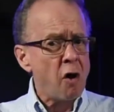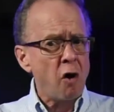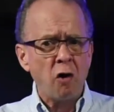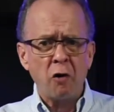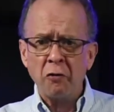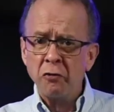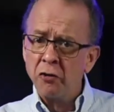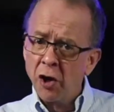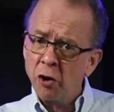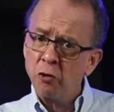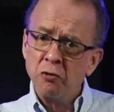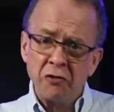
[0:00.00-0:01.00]

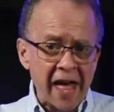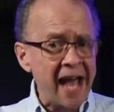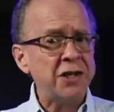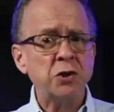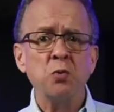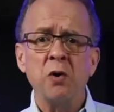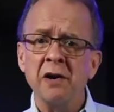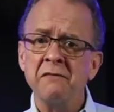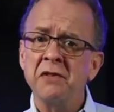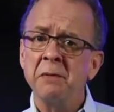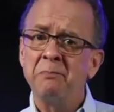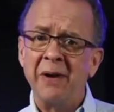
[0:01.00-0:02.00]
although that's one
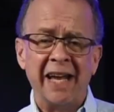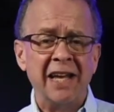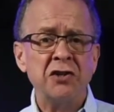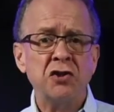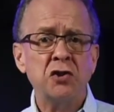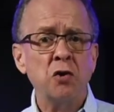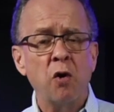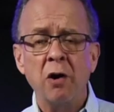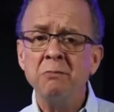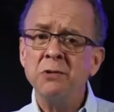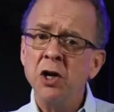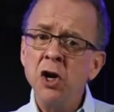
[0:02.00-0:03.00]
of the biggest
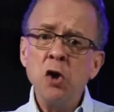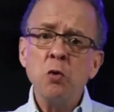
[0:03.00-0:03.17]
storms